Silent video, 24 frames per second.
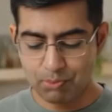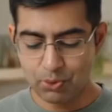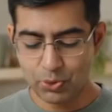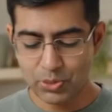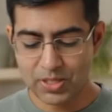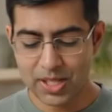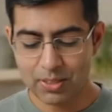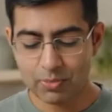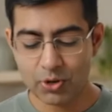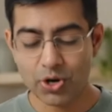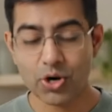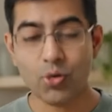Put
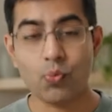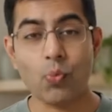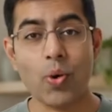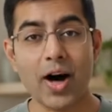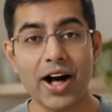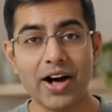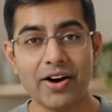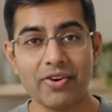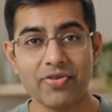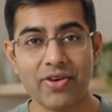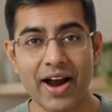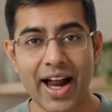them on a
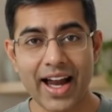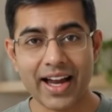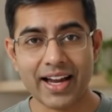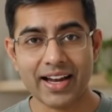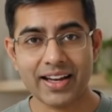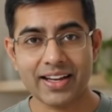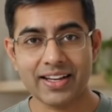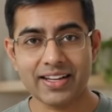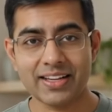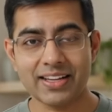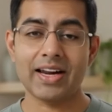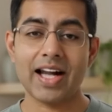wire
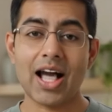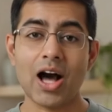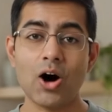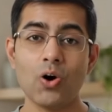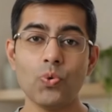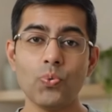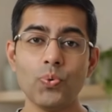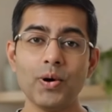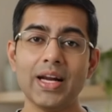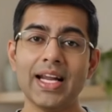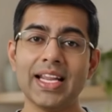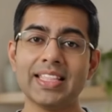rack. Now
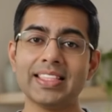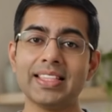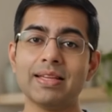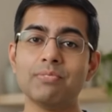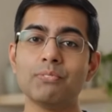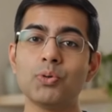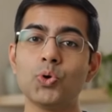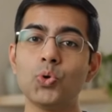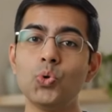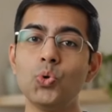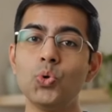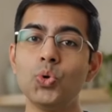we let them
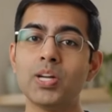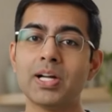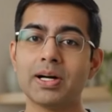cool